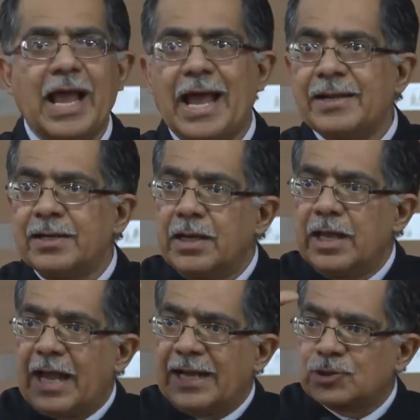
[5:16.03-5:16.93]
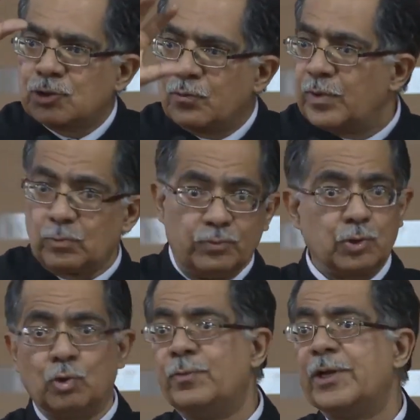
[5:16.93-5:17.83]
And so
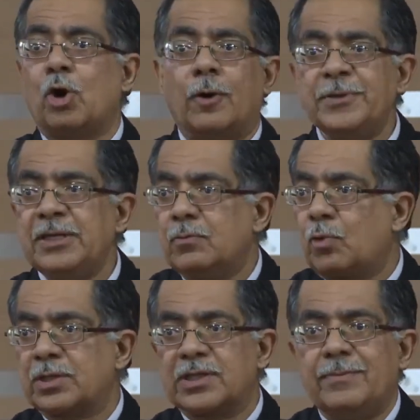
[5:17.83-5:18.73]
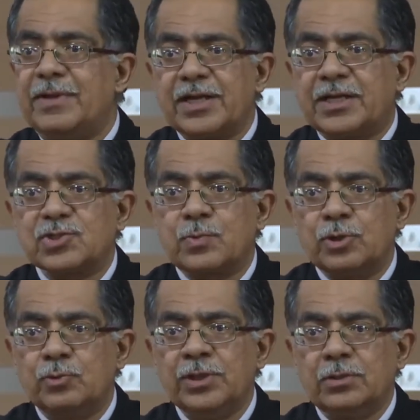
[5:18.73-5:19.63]
could we copy what the Americans were
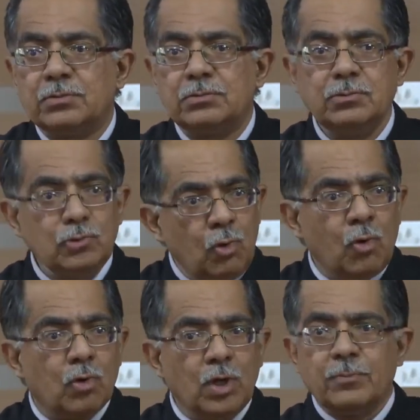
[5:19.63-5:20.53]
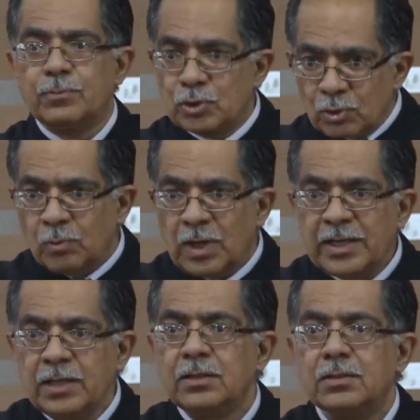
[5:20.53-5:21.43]
doing? No. You know
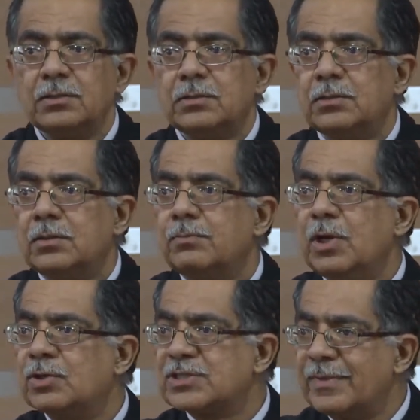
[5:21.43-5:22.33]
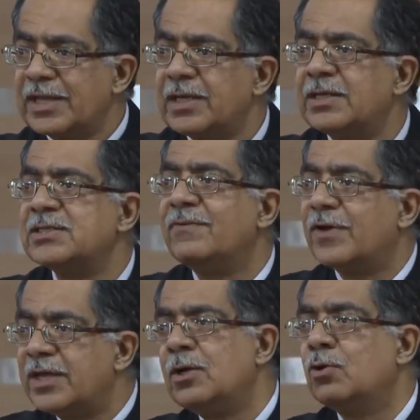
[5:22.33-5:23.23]
why? Because Americans are
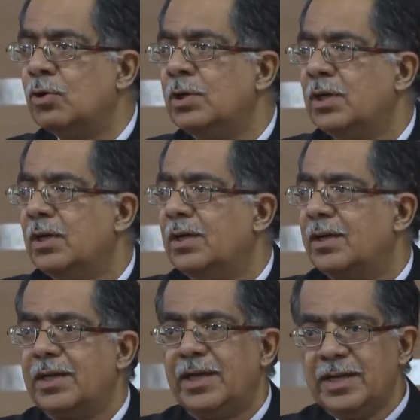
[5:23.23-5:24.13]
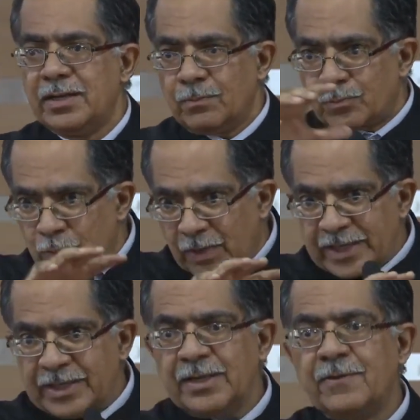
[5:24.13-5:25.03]
very good in
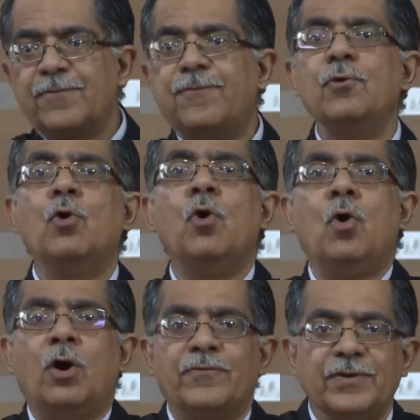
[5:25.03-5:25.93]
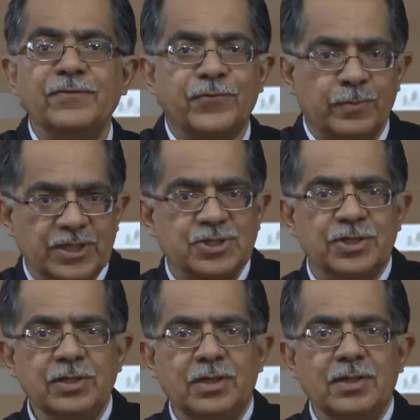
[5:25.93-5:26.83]
providing flow of
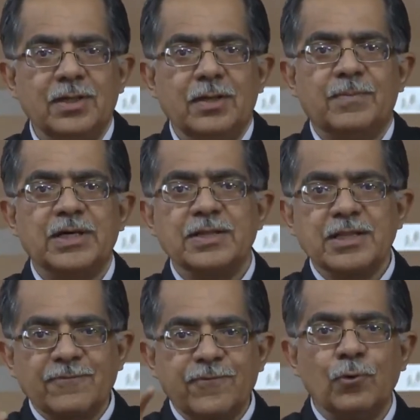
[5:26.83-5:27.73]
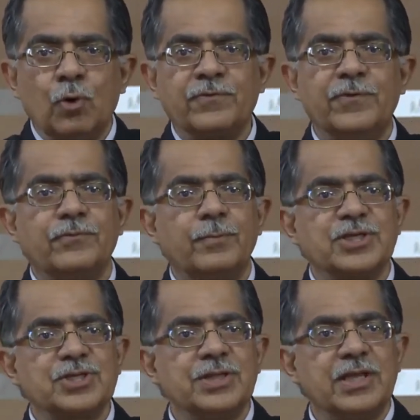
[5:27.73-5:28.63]
information, but in that flow of
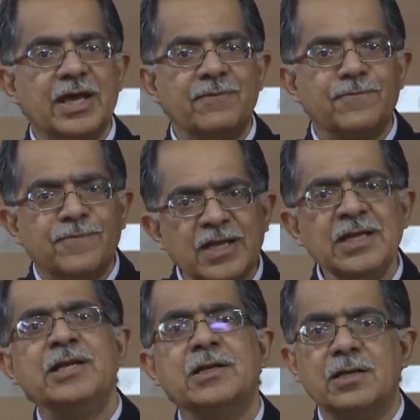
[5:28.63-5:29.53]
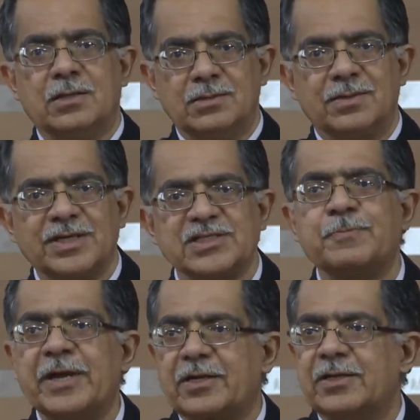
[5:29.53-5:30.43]
information, they have very little
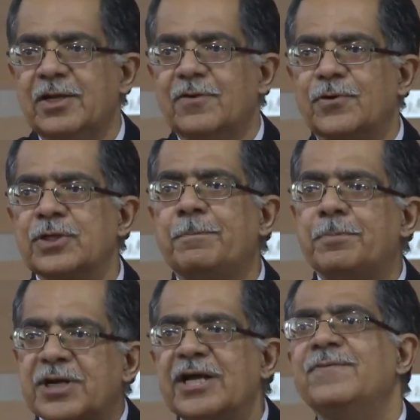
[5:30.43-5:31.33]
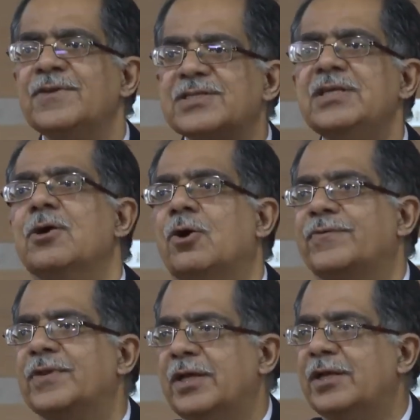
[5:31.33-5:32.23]
respect for the privacy
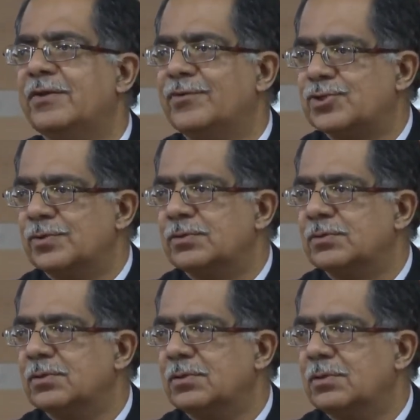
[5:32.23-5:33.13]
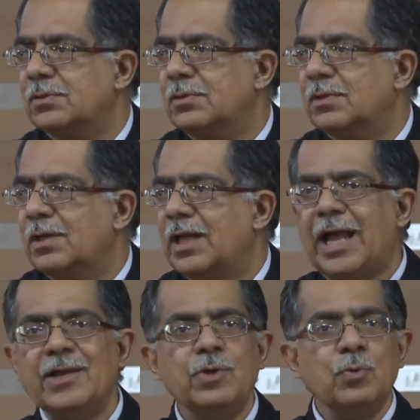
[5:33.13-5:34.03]
of the individual.
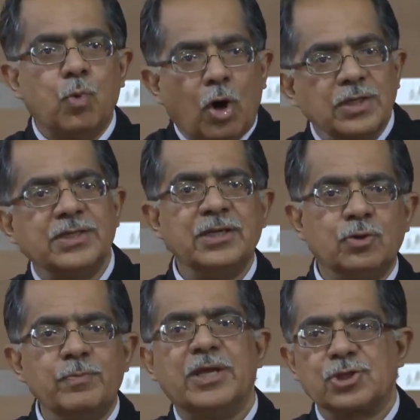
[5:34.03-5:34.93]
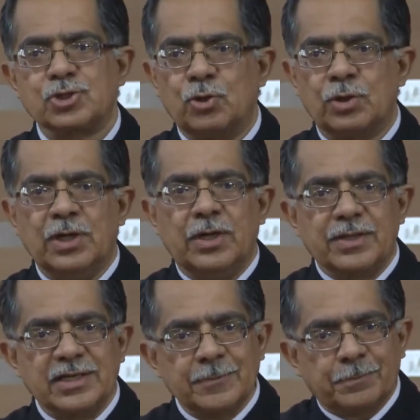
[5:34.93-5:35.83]
And we wanted to make sure
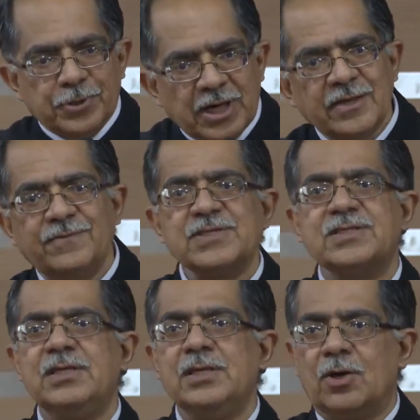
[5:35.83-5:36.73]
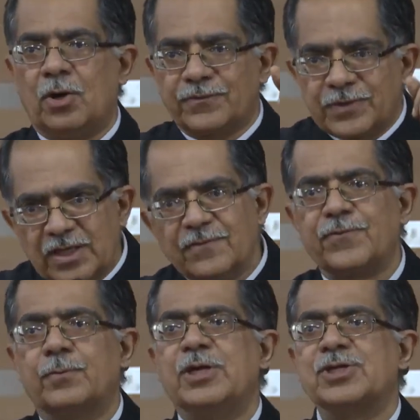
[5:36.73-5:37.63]
that the privacy of the
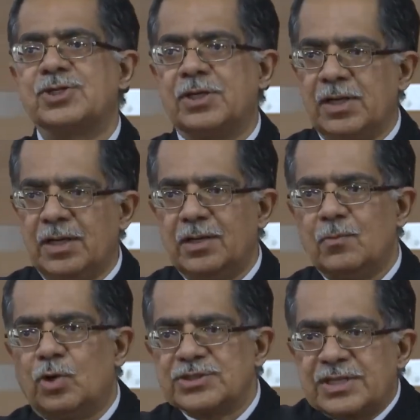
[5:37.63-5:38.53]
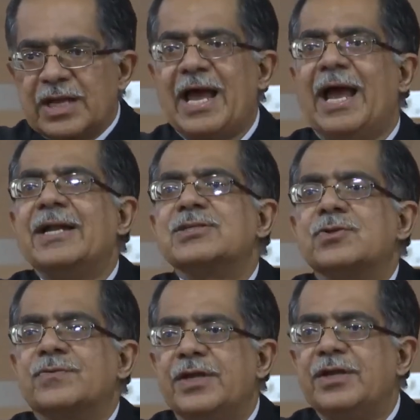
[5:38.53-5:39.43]
information was in the hands
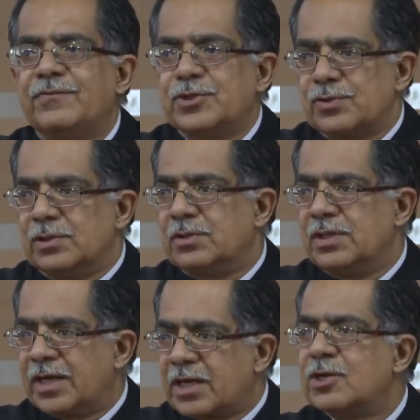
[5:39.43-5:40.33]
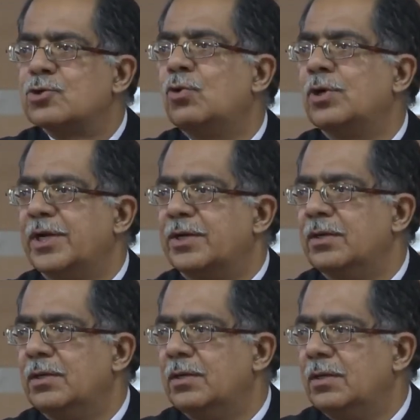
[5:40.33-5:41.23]
of the individual. They controlled it.